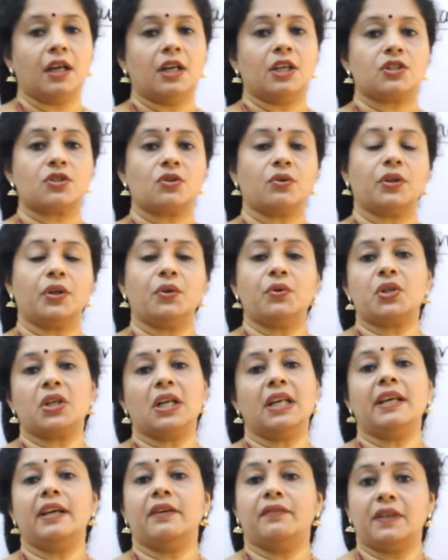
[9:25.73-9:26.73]
So
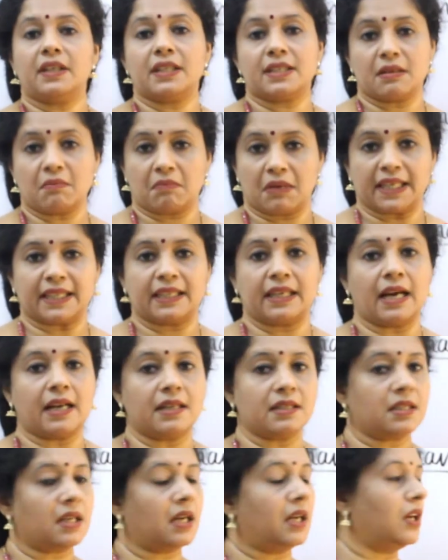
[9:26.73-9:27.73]
usually if it is a blood
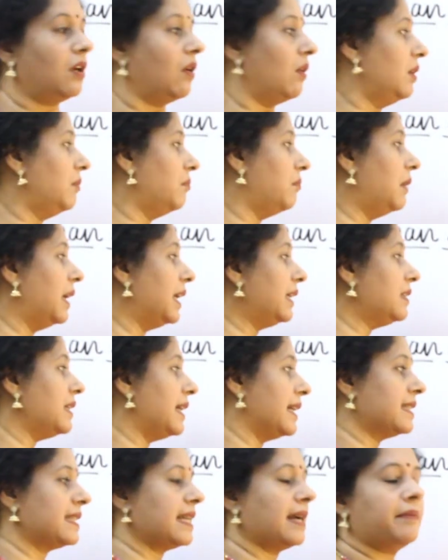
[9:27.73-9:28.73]
cancer and all, blood
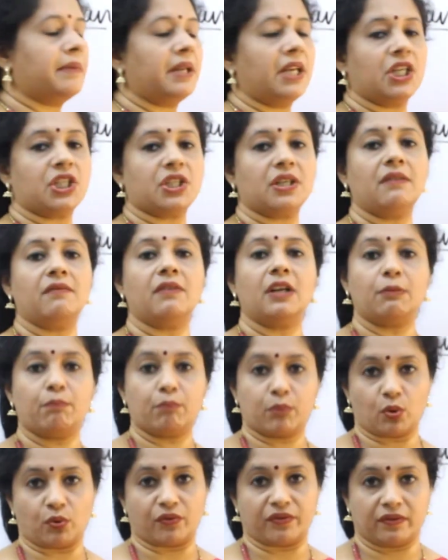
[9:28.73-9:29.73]
examination will
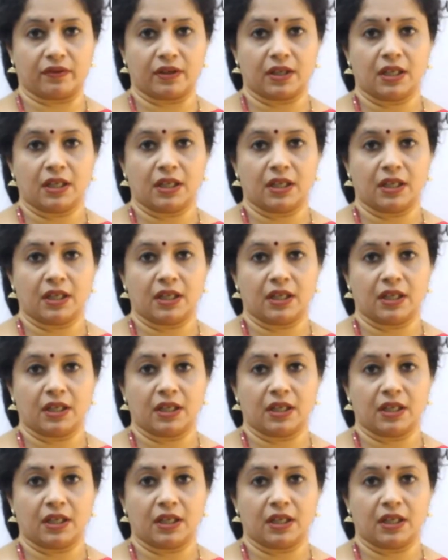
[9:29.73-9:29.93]
prove.